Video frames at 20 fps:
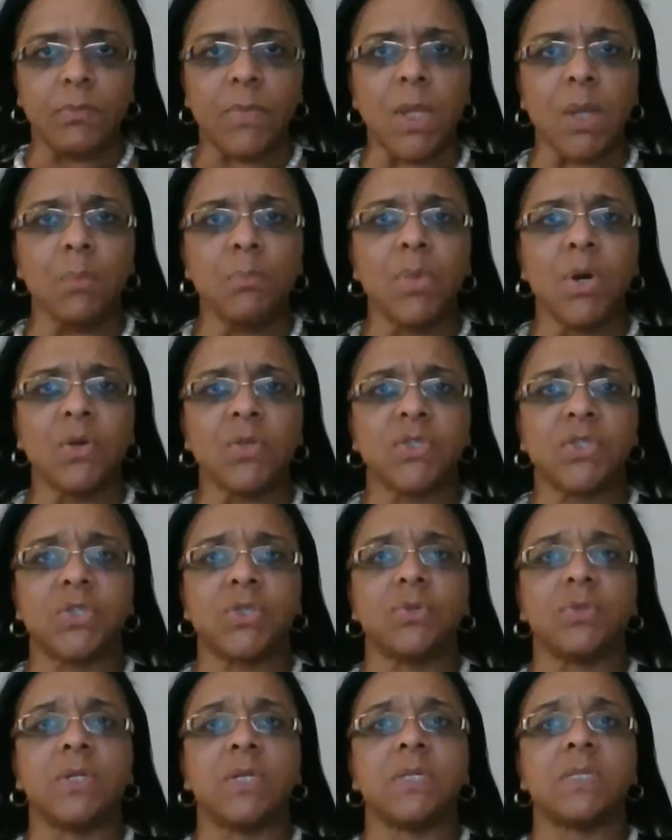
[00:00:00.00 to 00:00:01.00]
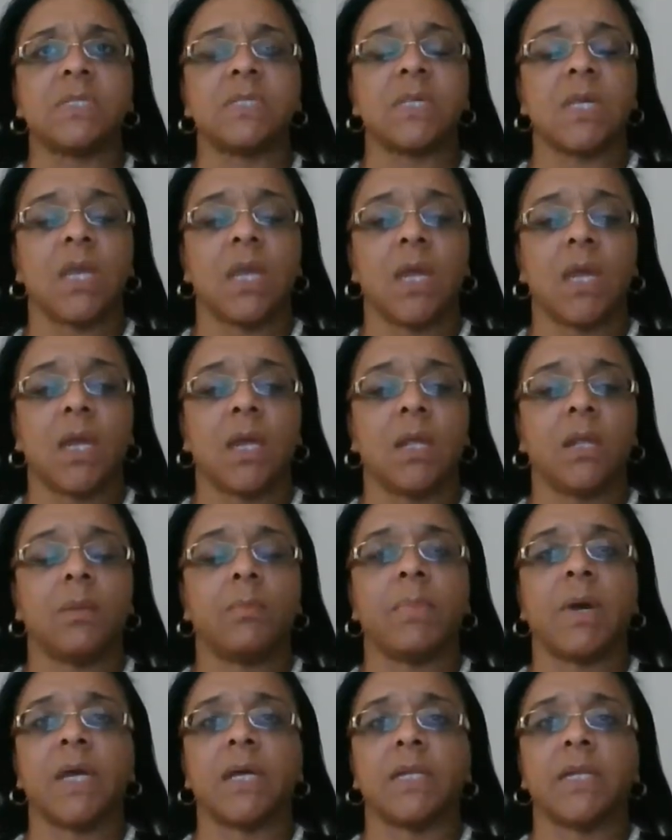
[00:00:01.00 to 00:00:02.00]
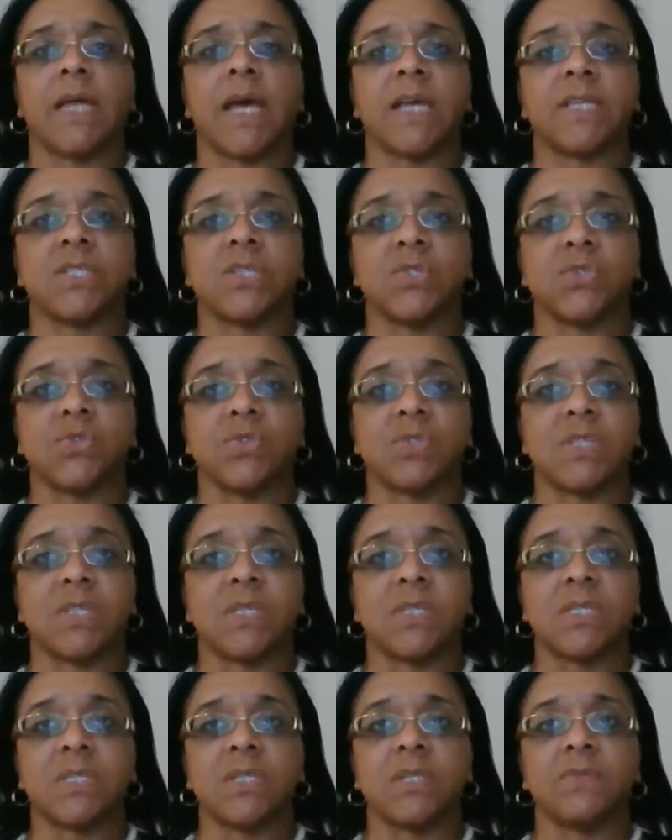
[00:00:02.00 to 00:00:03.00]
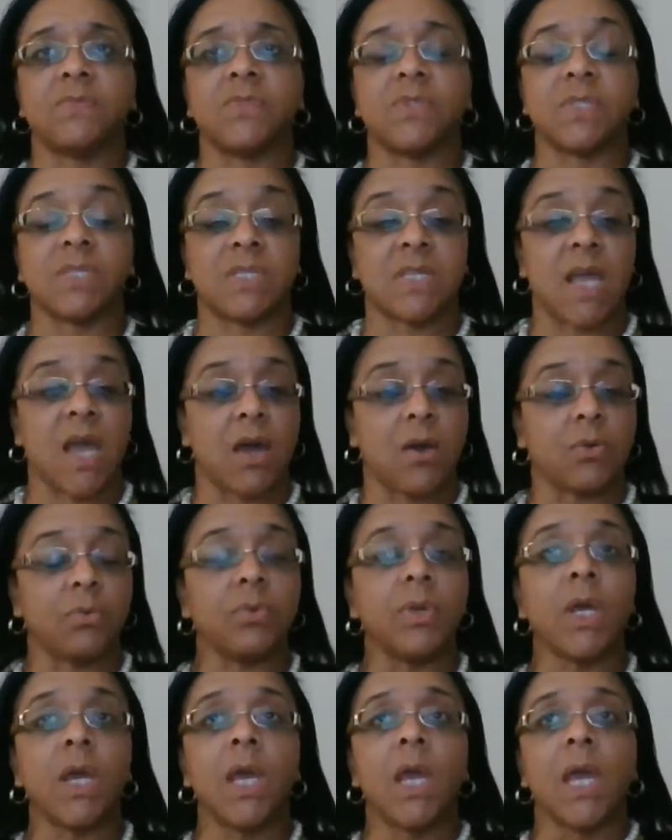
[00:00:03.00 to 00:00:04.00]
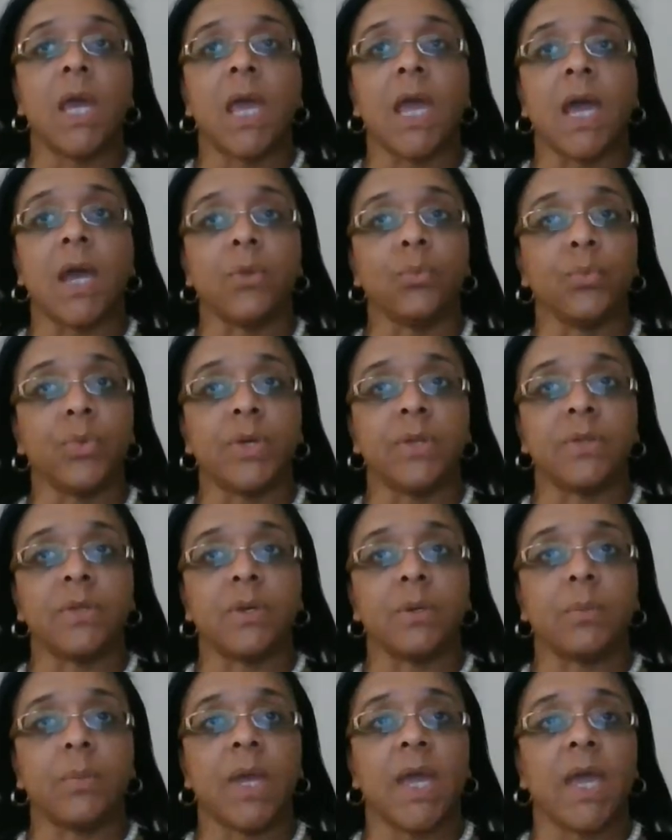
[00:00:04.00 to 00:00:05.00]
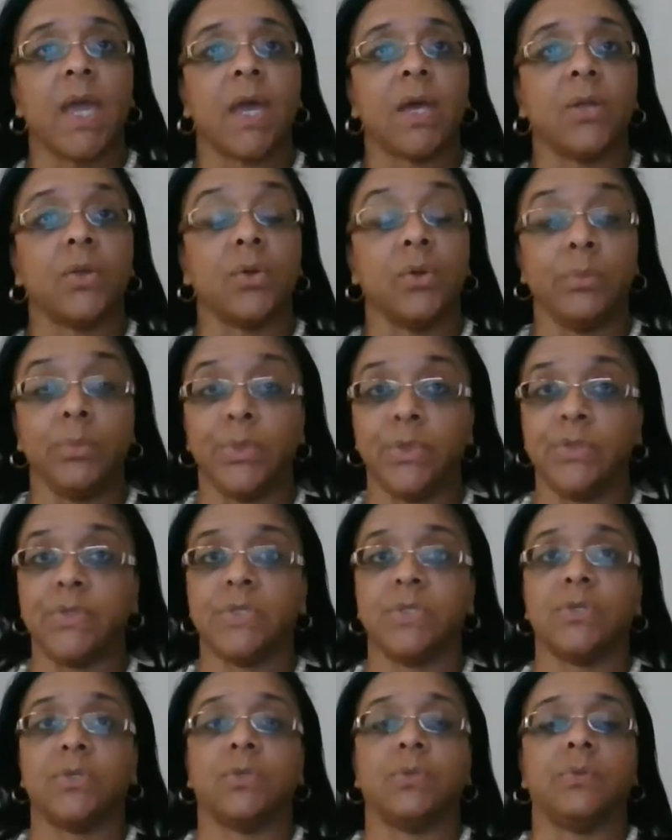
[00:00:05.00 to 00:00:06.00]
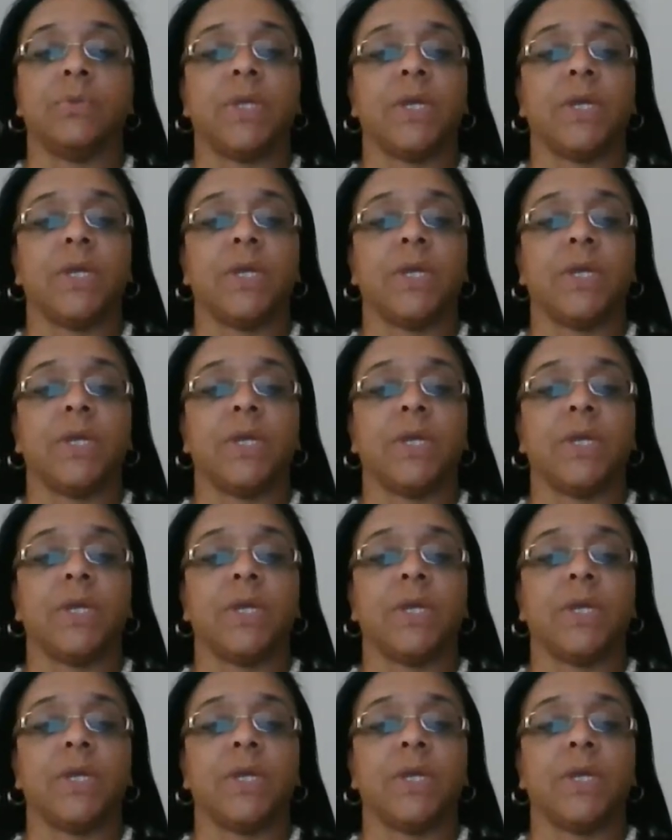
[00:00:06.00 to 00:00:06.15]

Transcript: Most students in my classes are sensitive to sound and rhythm and are musical.